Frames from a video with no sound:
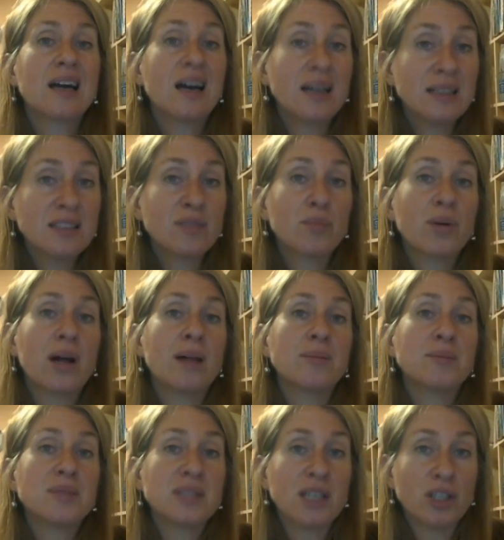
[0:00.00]
kinds of
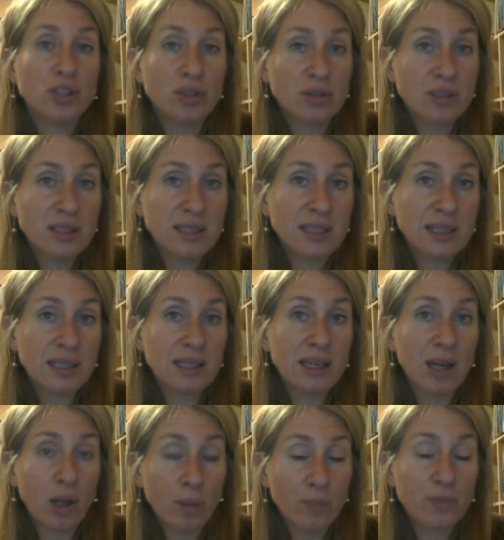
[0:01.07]
problems that you're seeking
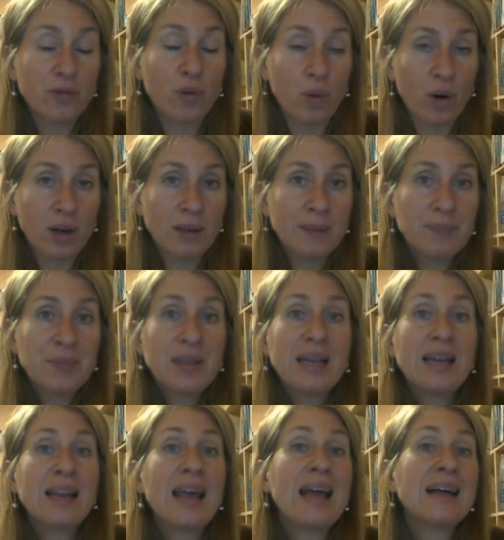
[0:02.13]
help for
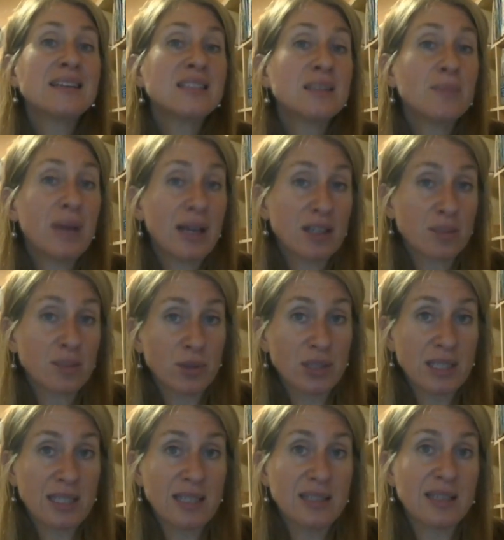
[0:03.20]
and has some
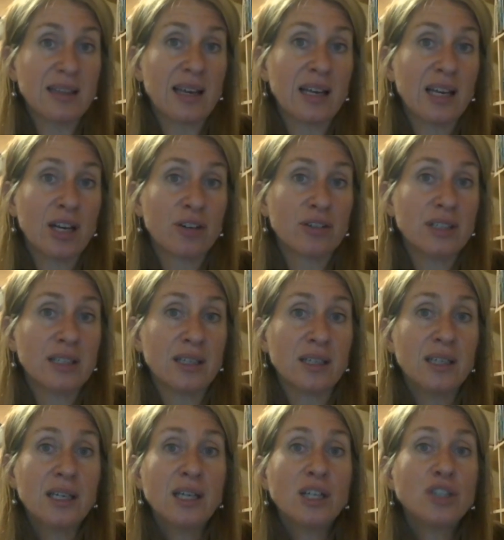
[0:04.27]
expertise in that area.
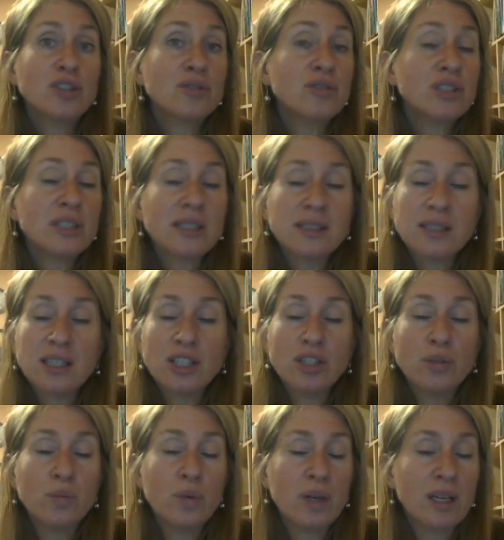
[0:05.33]
So, just like
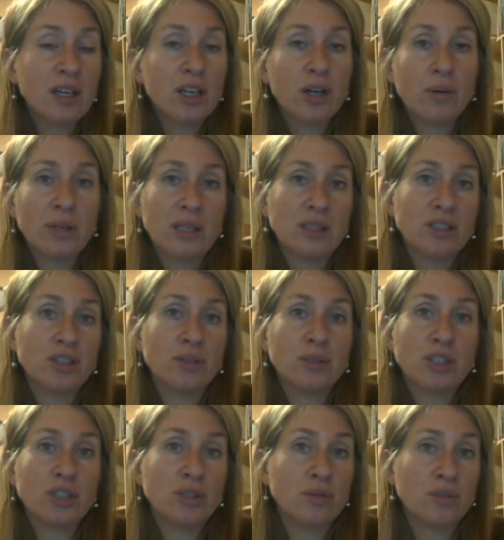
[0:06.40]
you wouldn't go into a
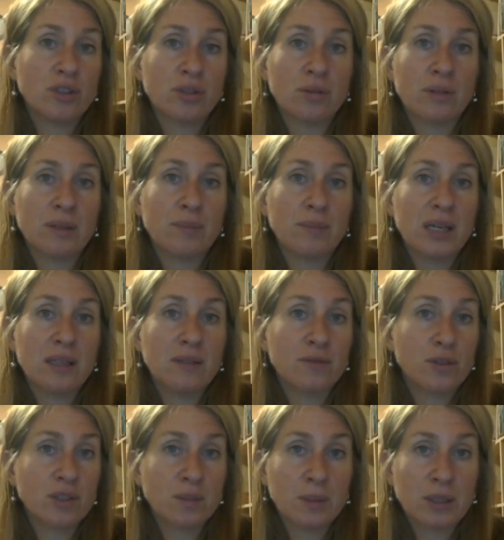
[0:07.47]
shoe store and buy the
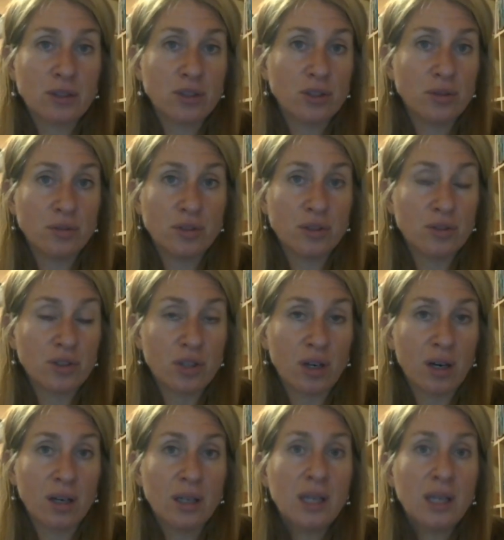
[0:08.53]
first pair of shoes you saw,